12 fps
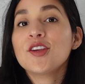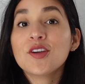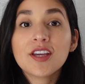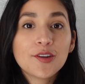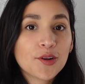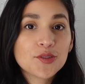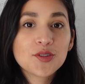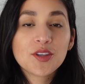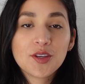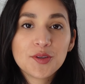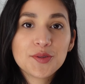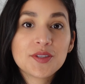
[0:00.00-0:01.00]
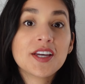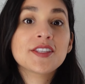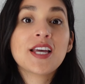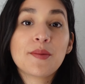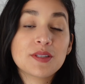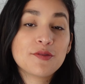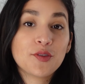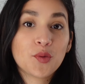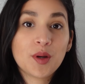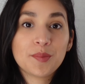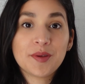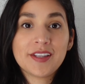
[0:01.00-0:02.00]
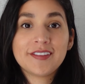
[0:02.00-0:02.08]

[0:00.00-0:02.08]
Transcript: You can also use adaptive equipment.